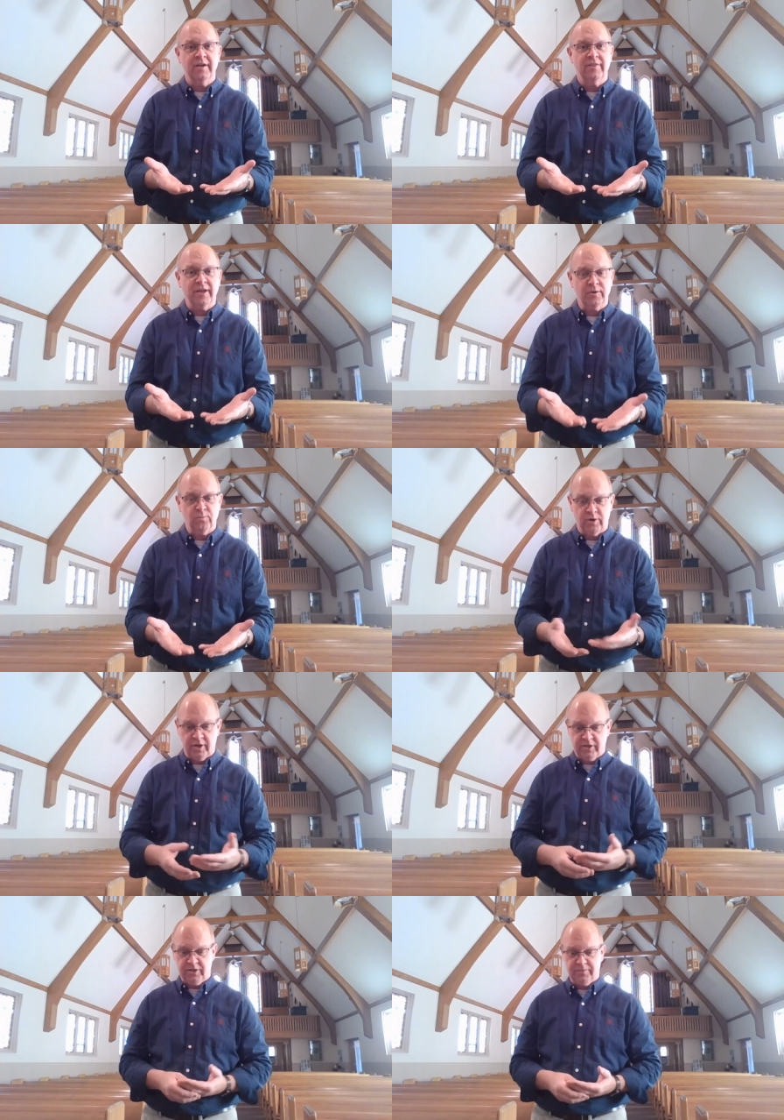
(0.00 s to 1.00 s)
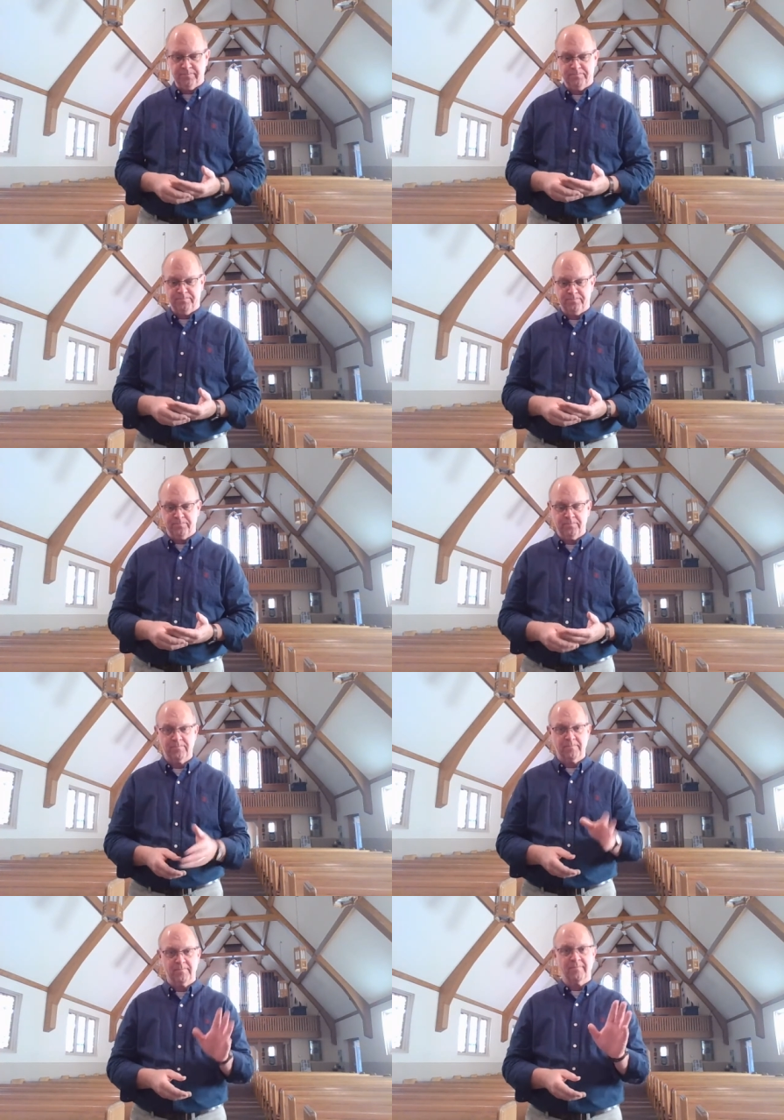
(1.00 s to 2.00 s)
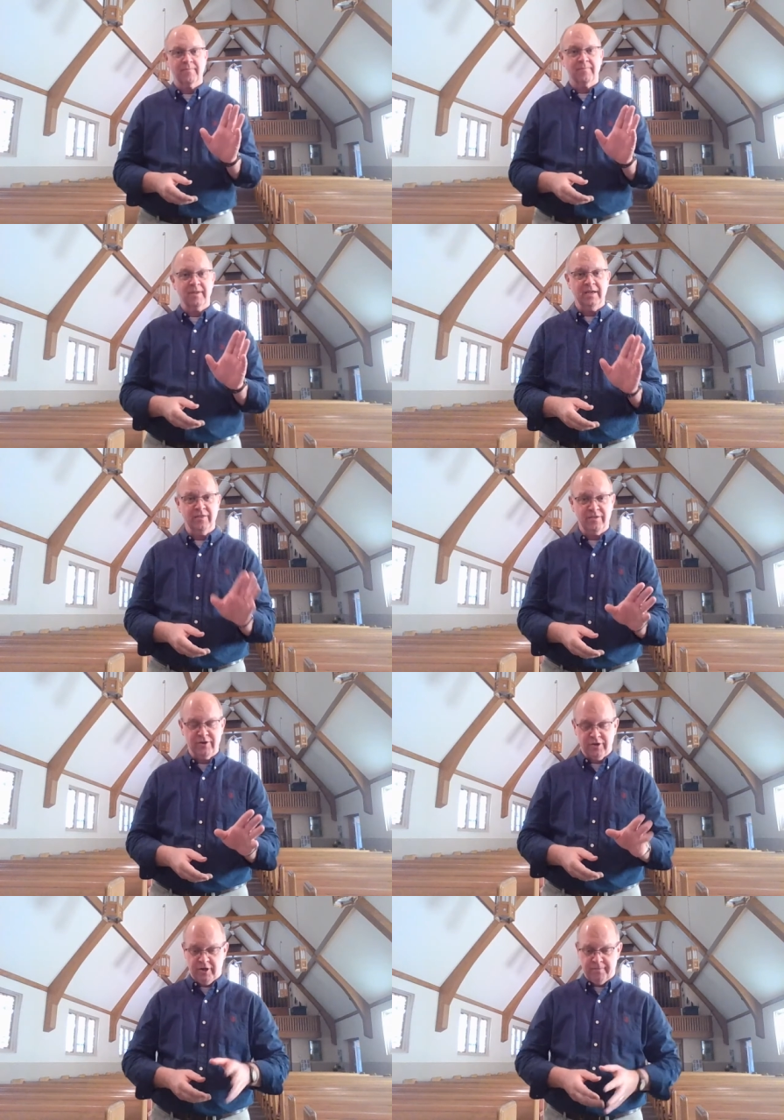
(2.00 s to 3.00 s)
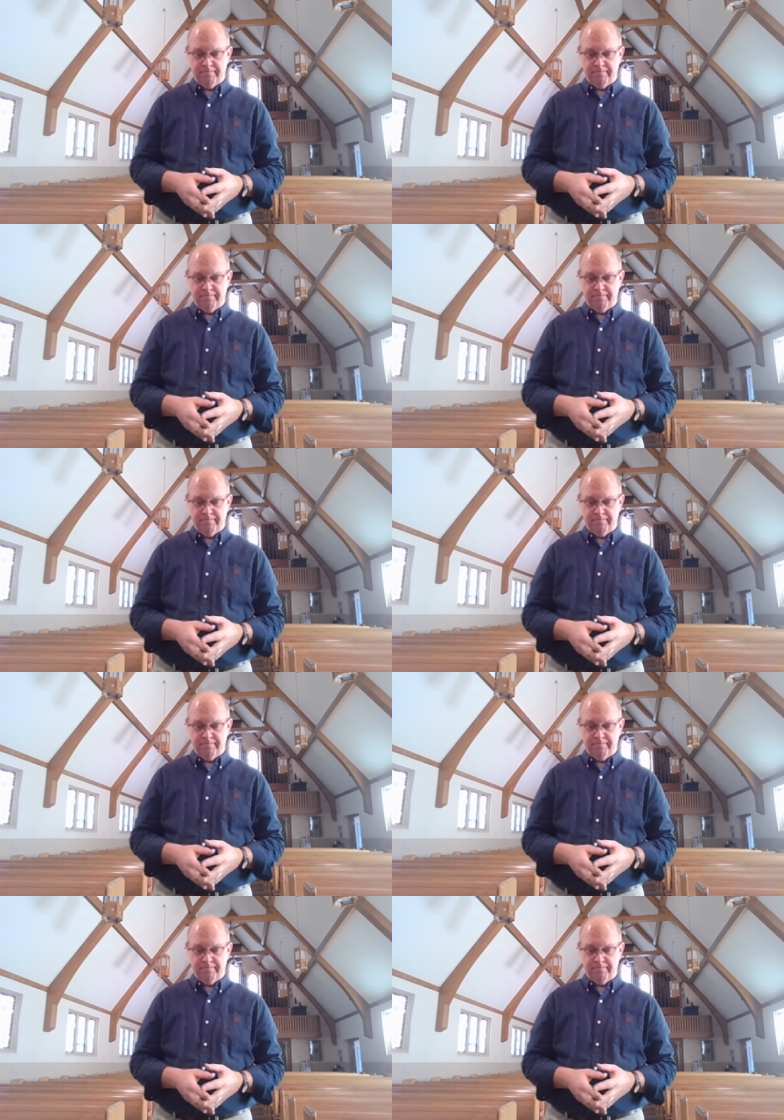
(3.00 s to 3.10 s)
that it works. And third,